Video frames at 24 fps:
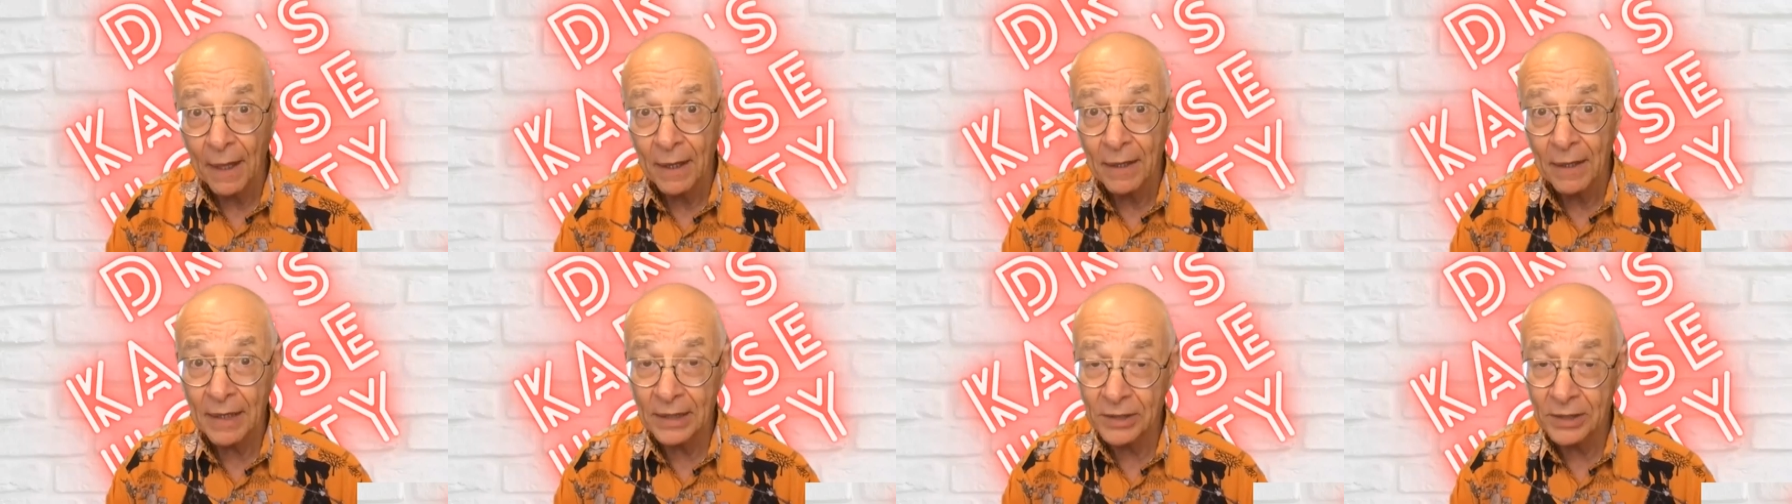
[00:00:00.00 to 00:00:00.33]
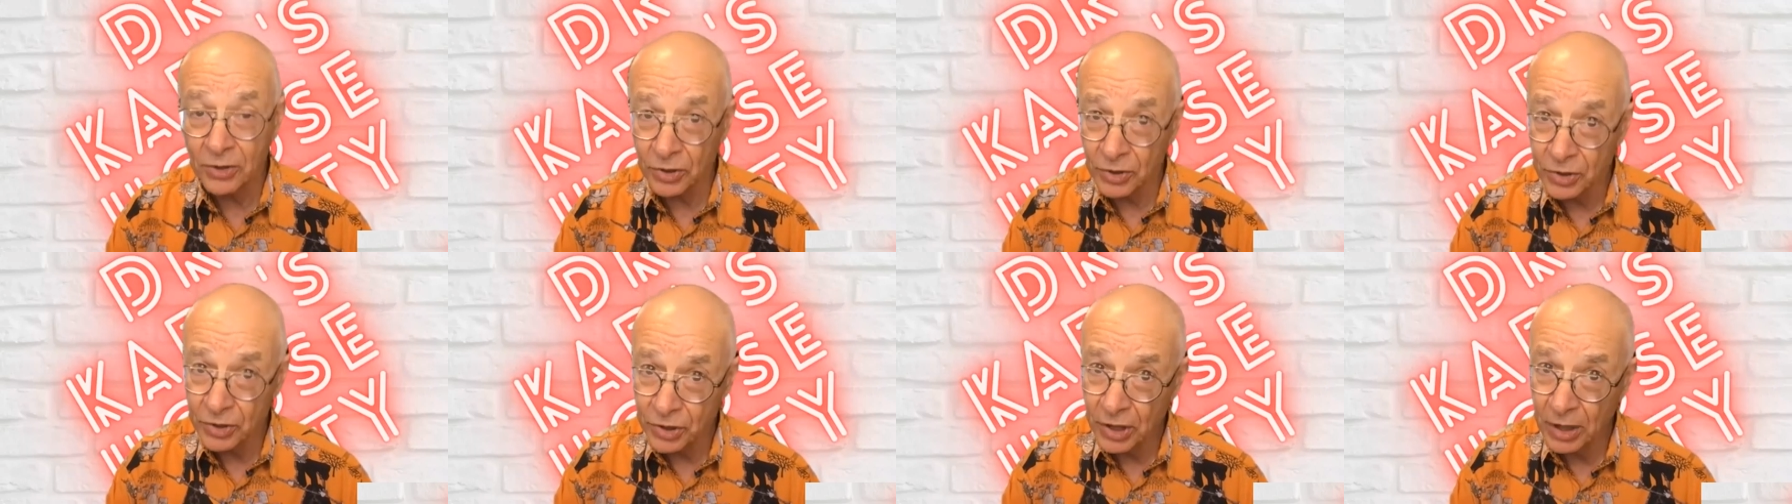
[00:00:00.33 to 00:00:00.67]
That's
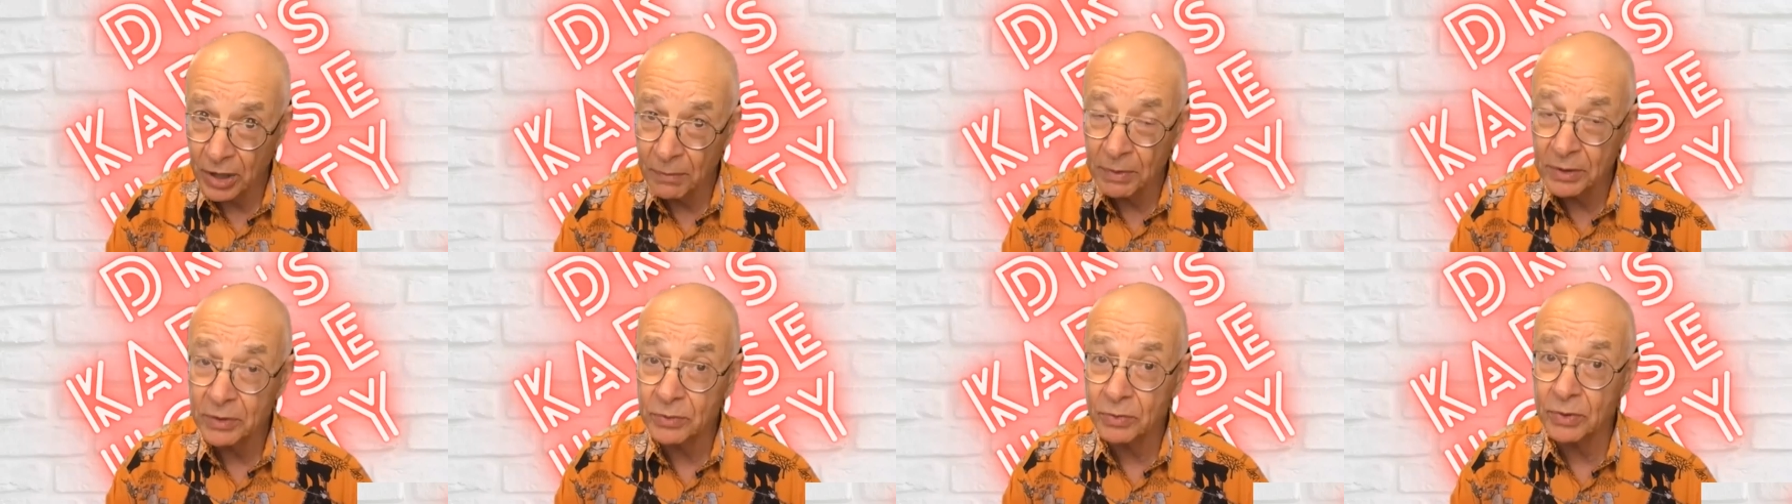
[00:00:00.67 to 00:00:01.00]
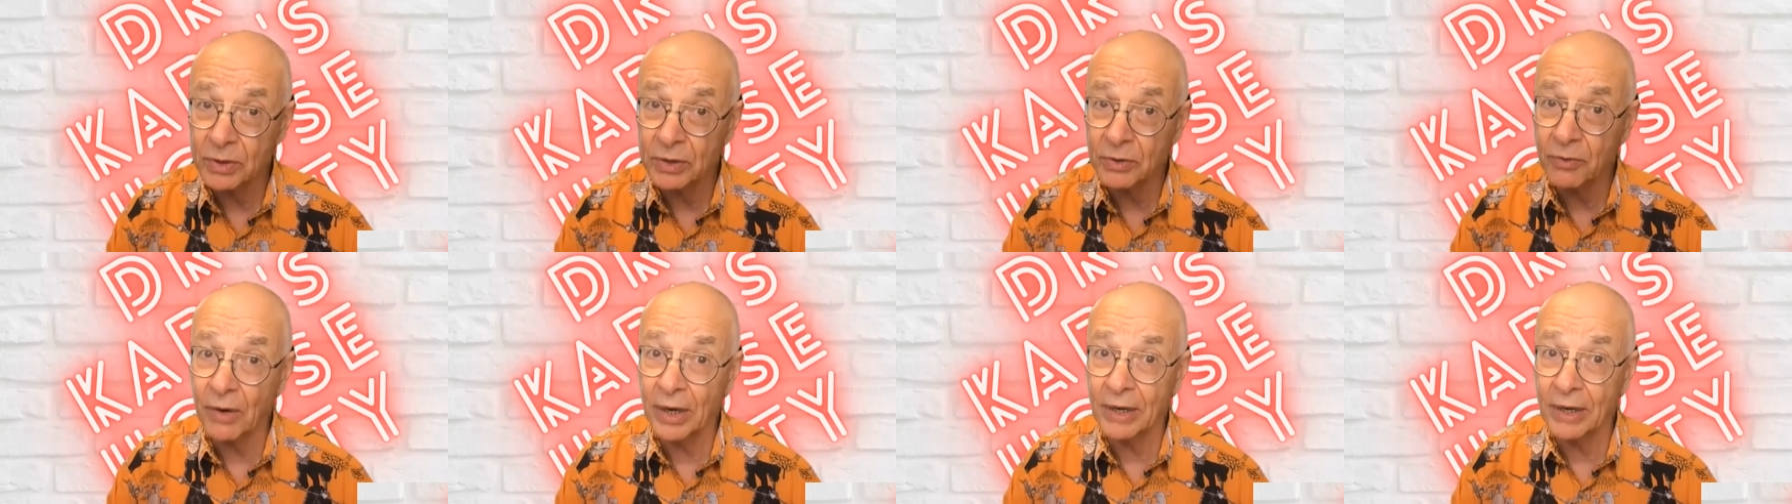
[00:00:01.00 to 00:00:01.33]
not cheap. It's
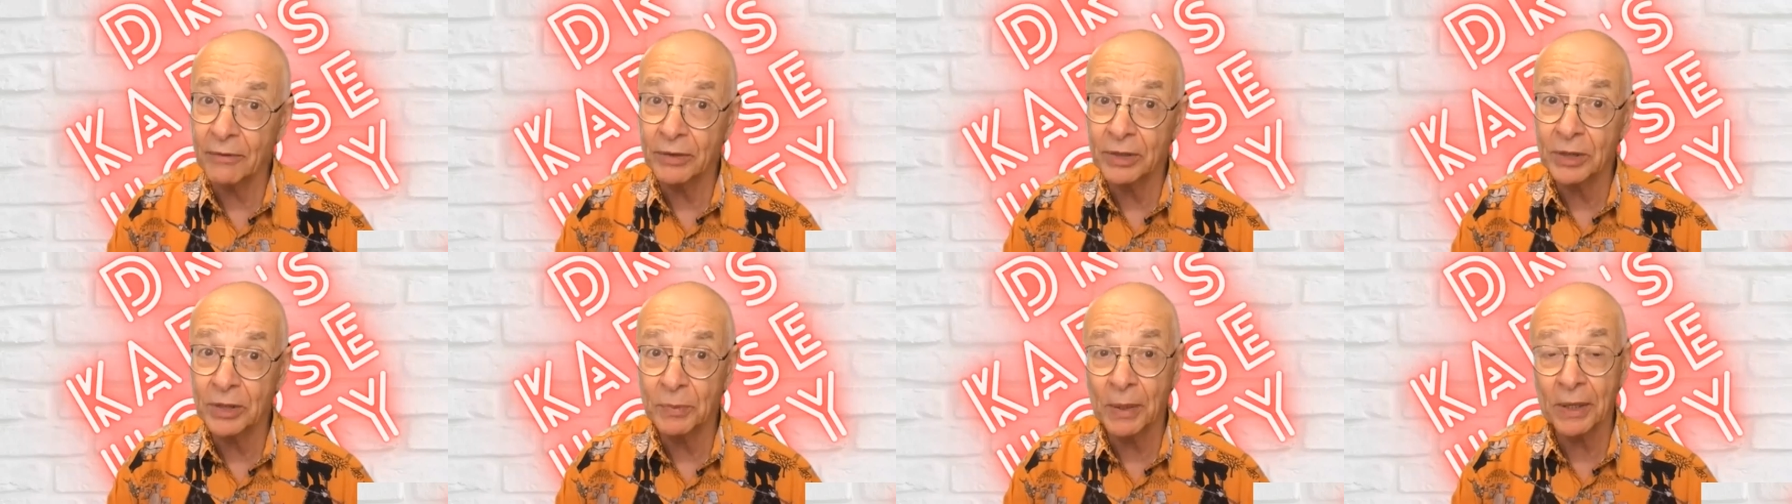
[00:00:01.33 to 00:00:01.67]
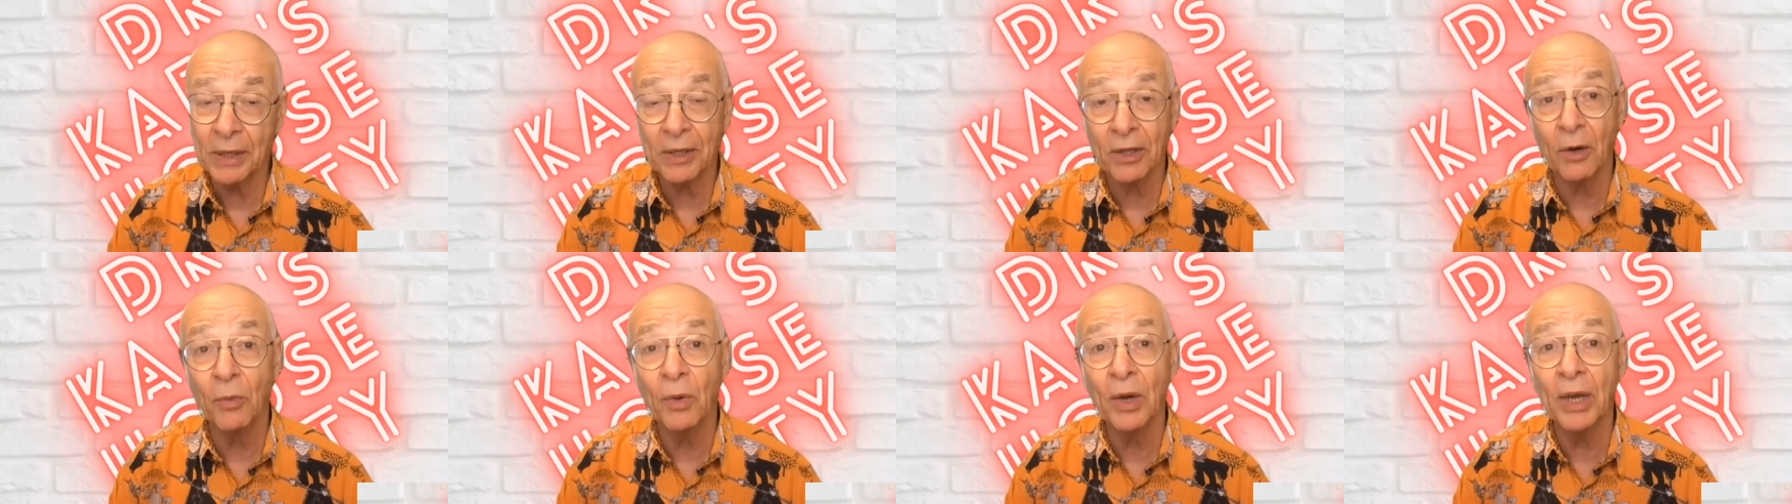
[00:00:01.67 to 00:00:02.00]
with great respect
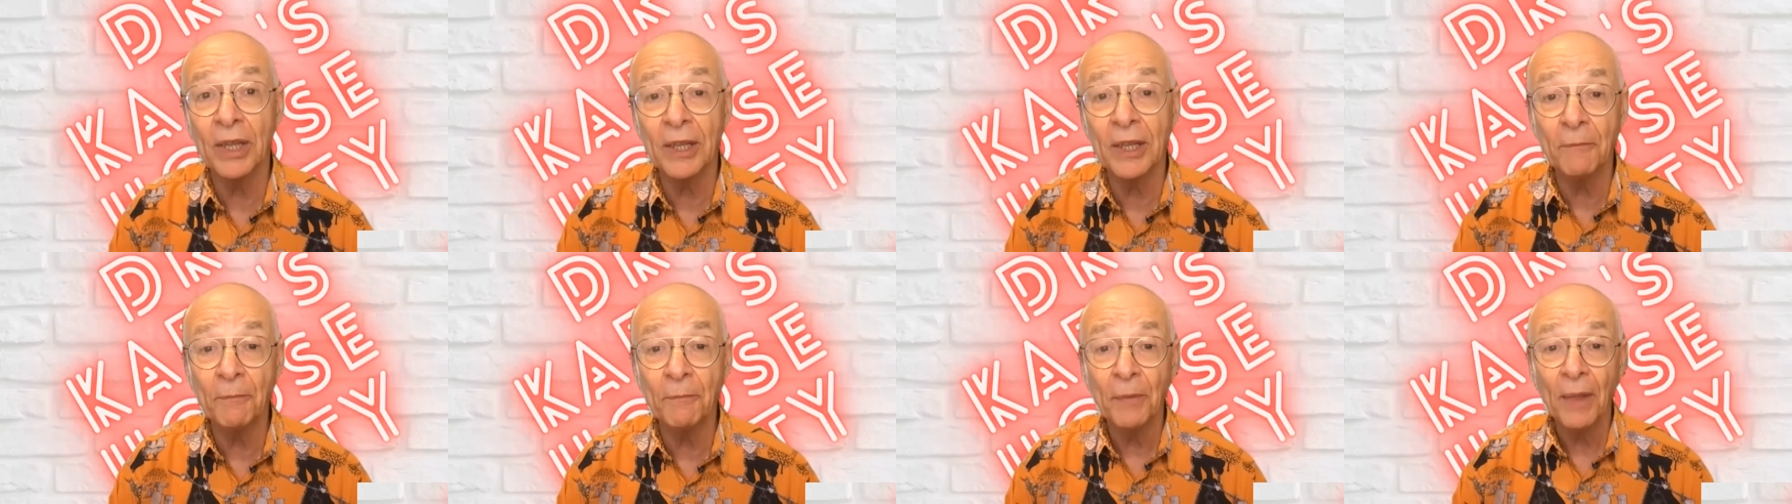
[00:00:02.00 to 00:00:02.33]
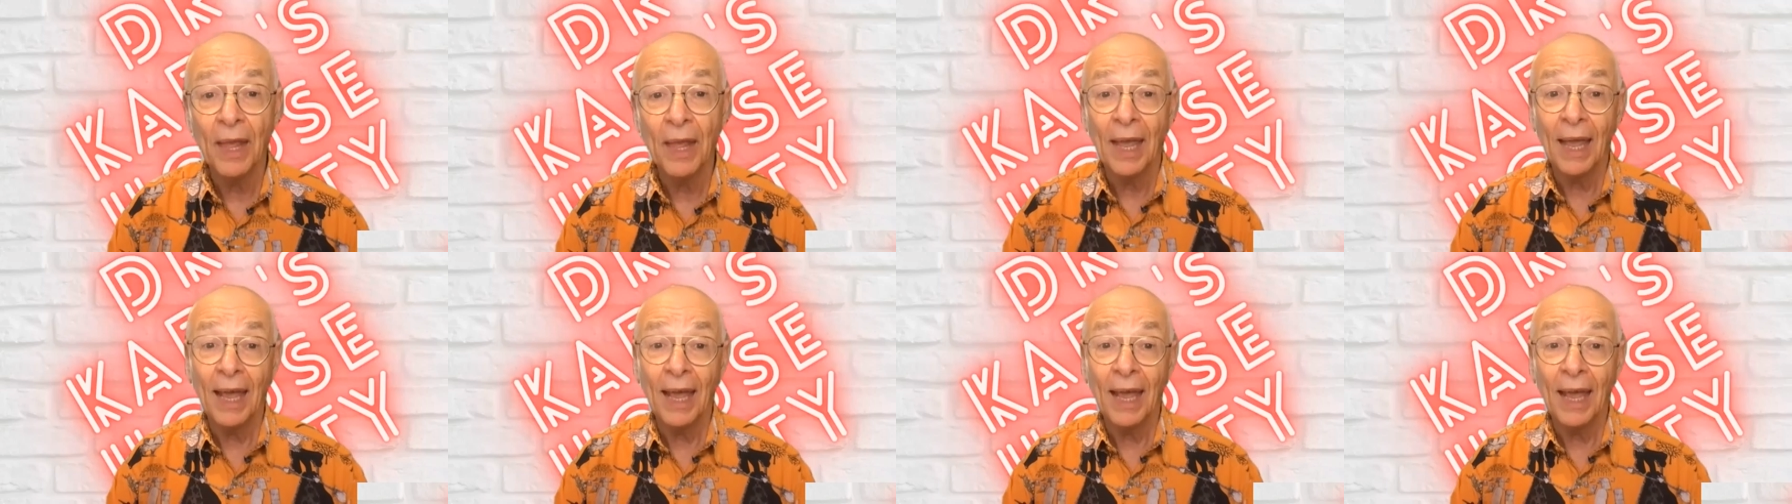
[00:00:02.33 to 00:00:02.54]
that I wear them.